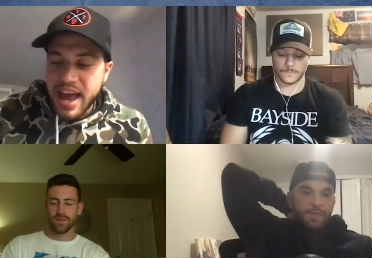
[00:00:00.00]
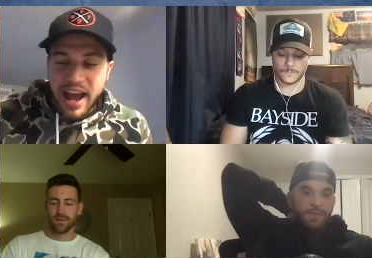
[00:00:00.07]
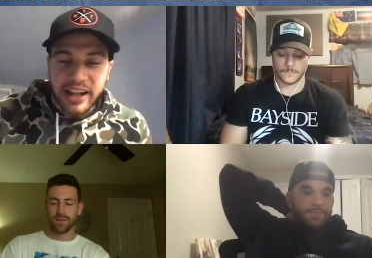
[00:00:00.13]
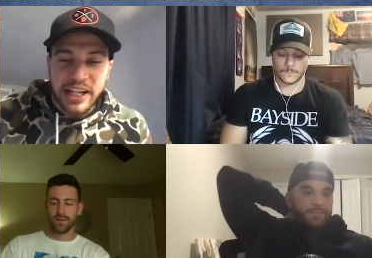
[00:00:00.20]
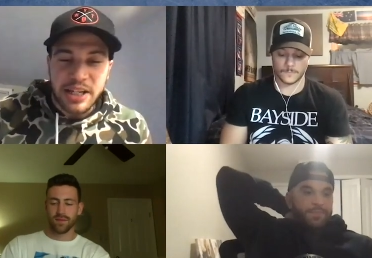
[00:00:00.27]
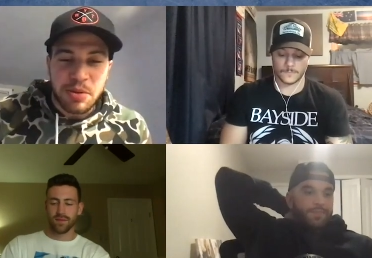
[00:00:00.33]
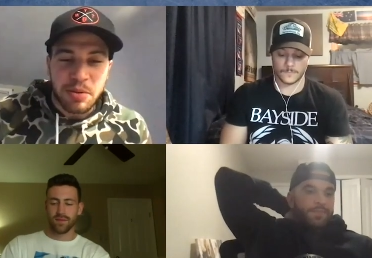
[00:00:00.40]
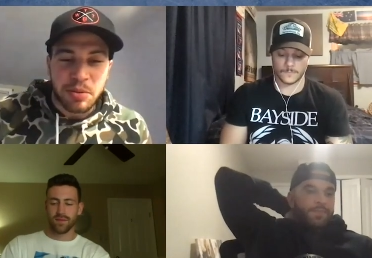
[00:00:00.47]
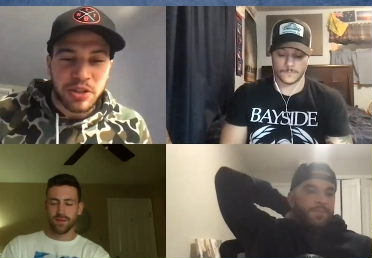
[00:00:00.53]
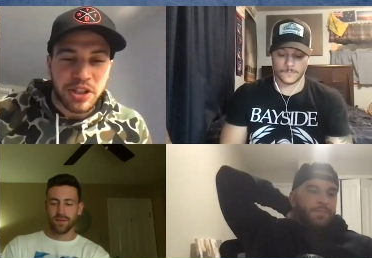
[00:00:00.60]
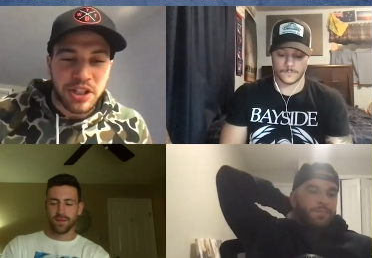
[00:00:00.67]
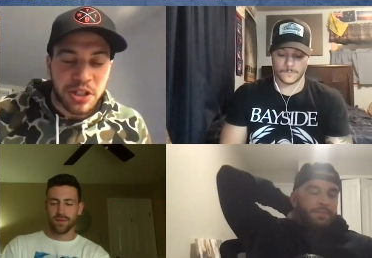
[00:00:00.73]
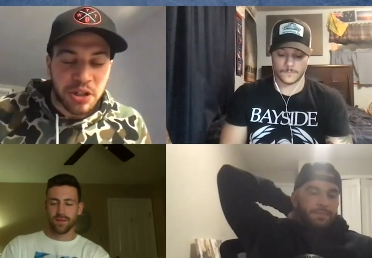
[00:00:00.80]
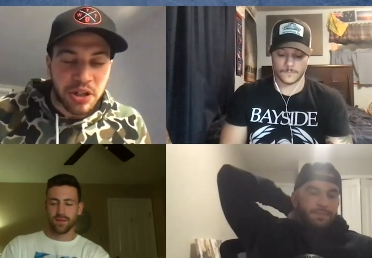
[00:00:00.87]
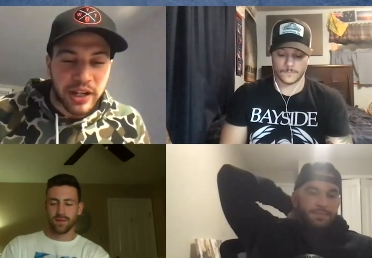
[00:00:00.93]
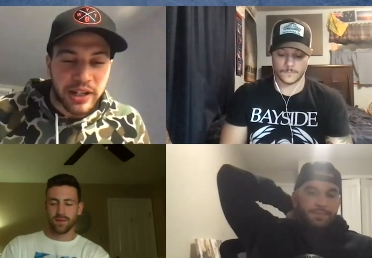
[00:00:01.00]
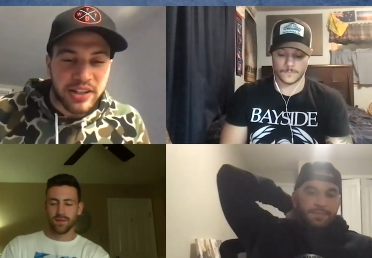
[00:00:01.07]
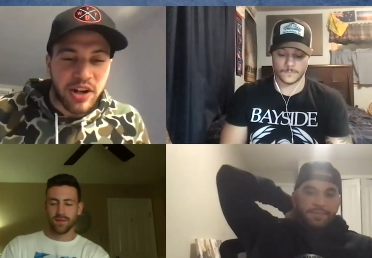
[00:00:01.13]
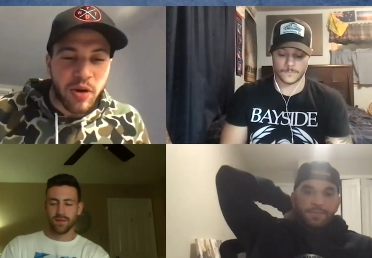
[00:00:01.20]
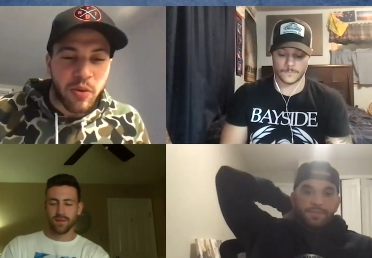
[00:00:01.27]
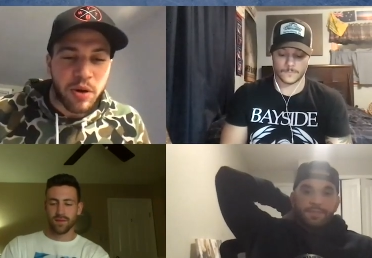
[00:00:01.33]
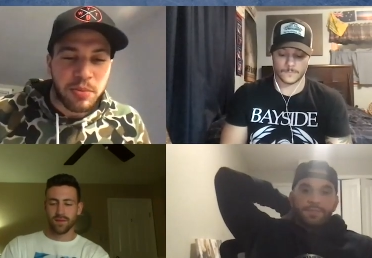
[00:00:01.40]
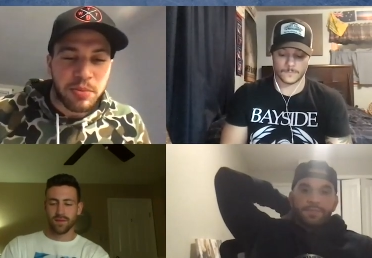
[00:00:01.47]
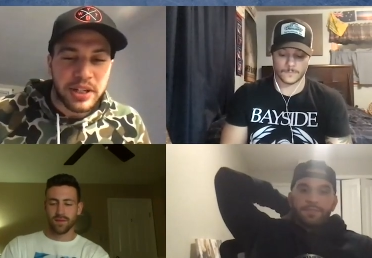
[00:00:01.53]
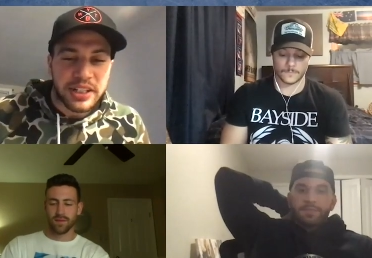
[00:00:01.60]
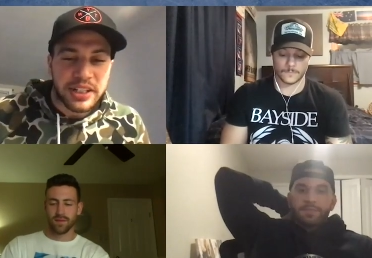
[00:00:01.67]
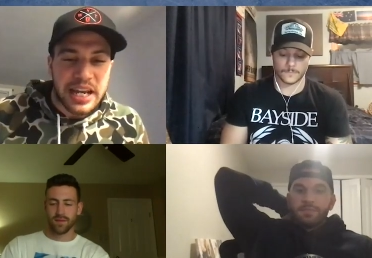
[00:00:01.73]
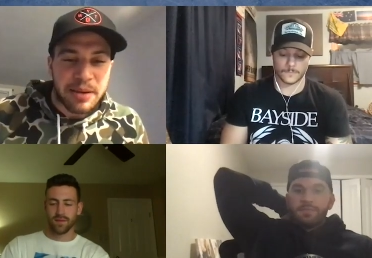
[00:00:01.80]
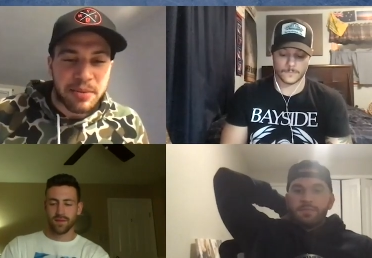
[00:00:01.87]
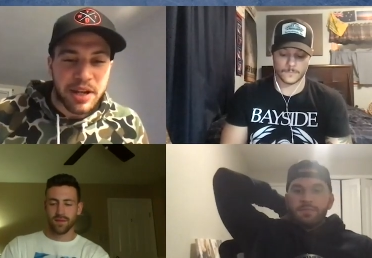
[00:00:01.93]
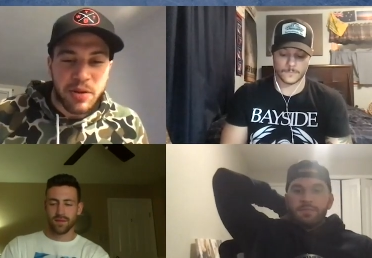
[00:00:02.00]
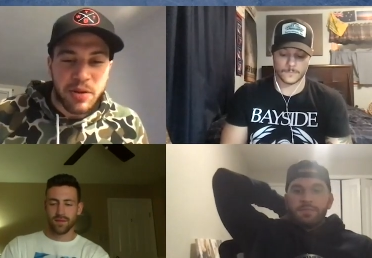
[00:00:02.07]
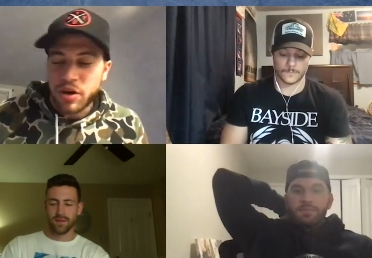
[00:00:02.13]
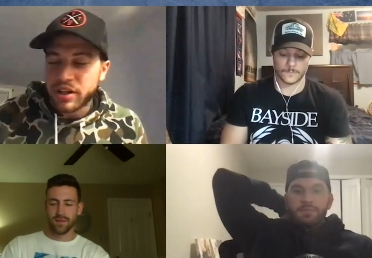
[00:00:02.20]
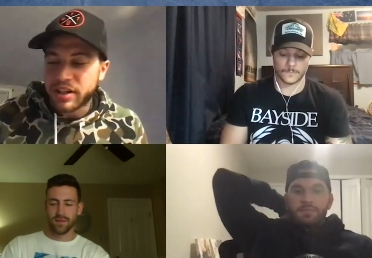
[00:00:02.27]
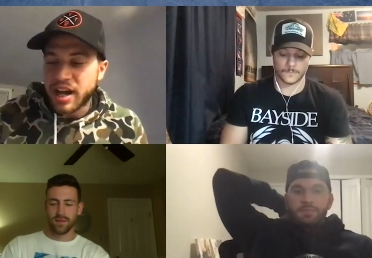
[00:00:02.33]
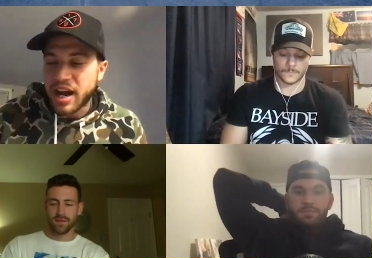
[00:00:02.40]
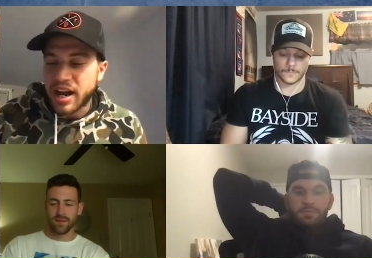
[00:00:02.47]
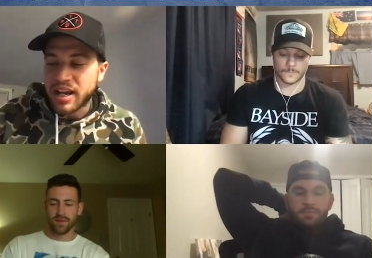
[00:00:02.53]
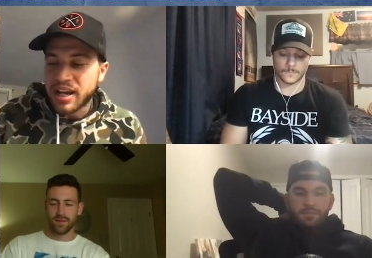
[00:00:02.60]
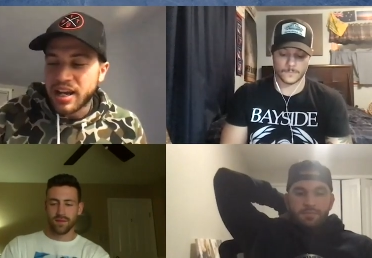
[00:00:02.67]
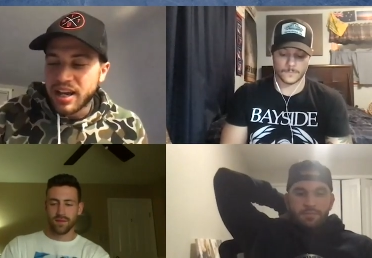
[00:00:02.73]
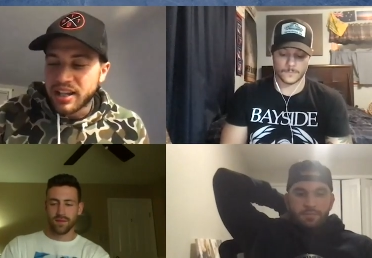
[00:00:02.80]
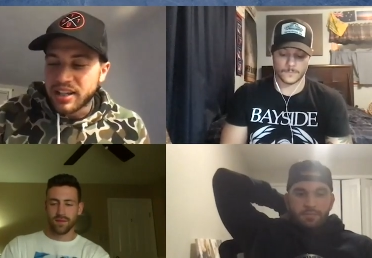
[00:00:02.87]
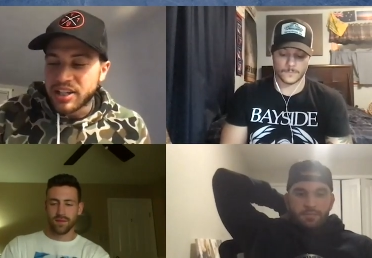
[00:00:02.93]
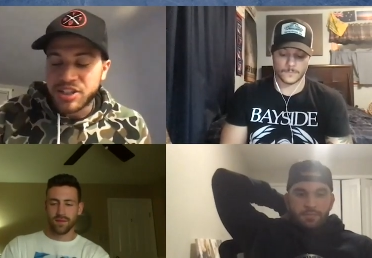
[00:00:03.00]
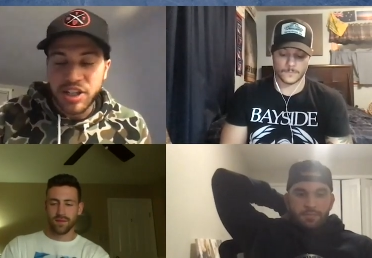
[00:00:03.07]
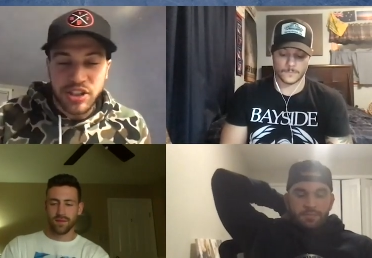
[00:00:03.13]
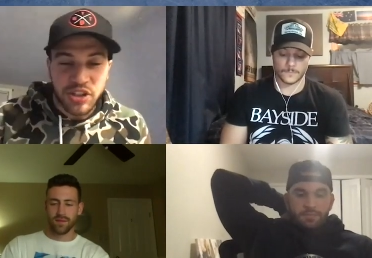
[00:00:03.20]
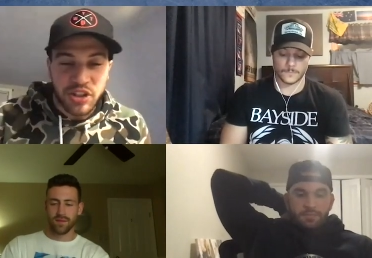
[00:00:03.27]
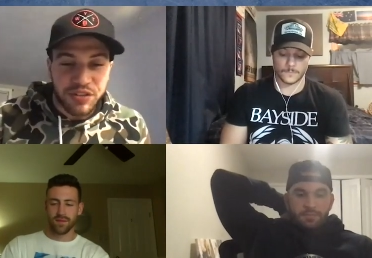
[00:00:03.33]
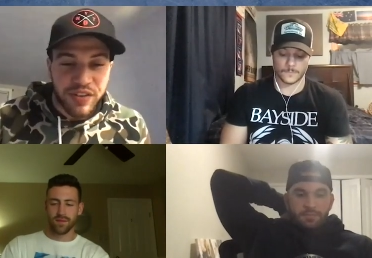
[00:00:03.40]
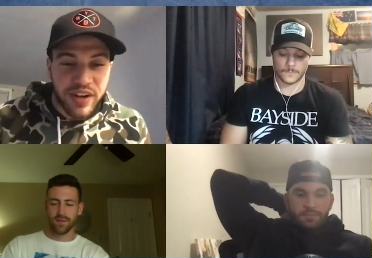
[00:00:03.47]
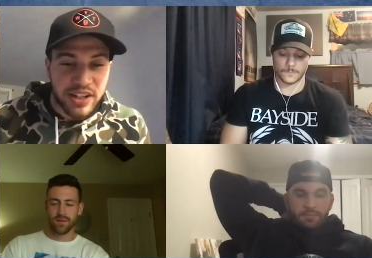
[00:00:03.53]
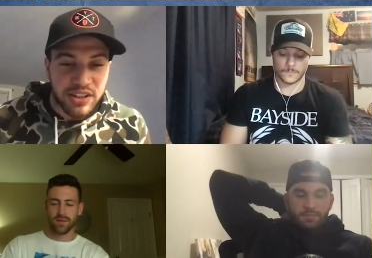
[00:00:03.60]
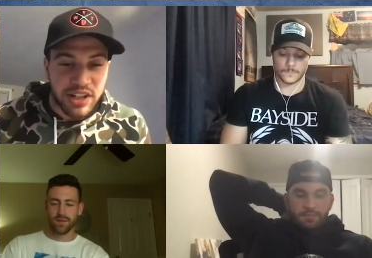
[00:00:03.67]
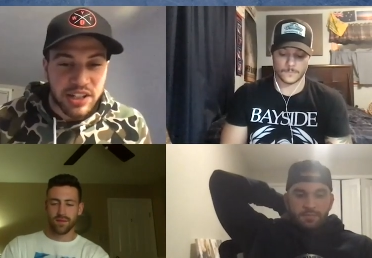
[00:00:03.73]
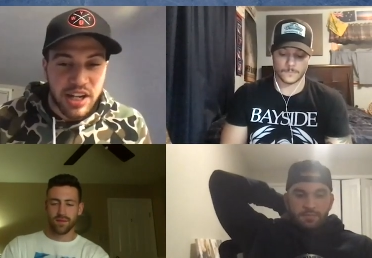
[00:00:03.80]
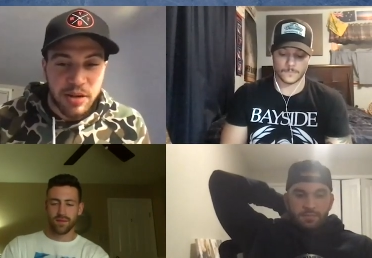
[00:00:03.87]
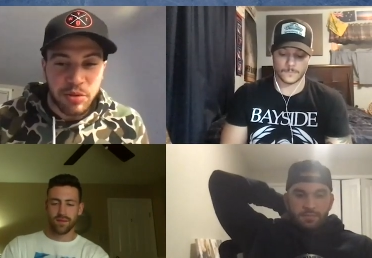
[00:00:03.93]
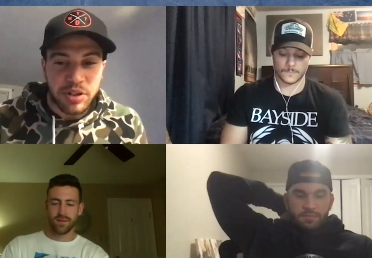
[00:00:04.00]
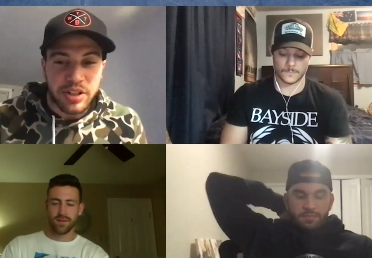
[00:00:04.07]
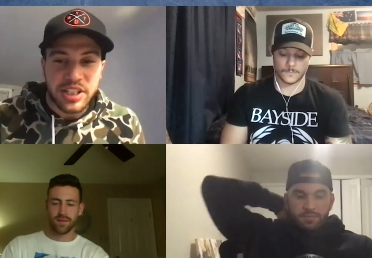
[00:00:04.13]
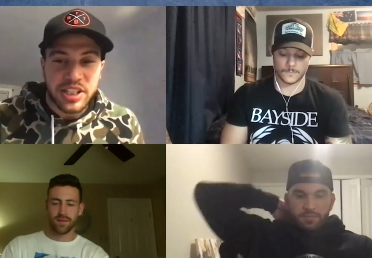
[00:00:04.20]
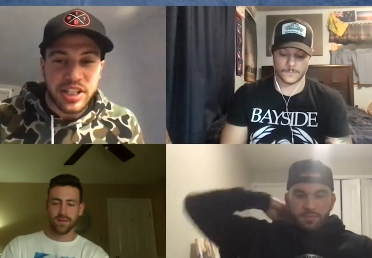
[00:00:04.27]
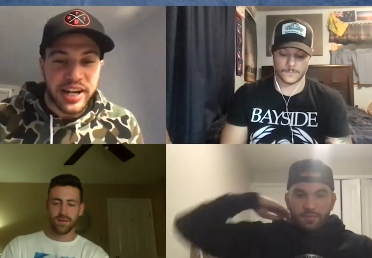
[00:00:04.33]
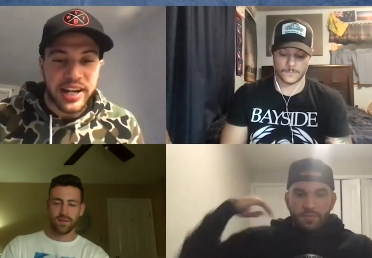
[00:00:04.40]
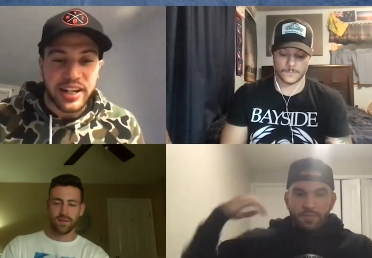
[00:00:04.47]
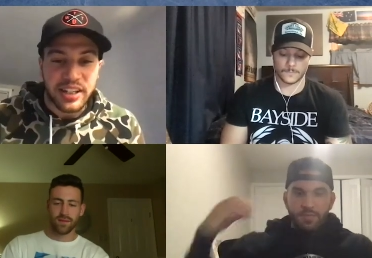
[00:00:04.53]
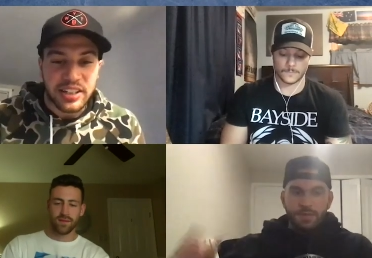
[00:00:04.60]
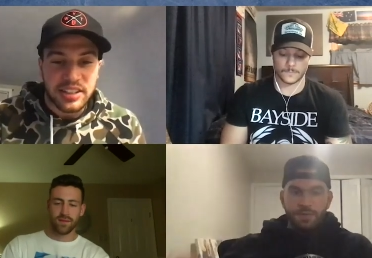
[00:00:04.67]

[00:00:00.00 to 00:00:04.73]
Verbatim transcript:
Speaker 1: And these people just hear like you know one big name and they want a guy. The Sixers fans last night were insane.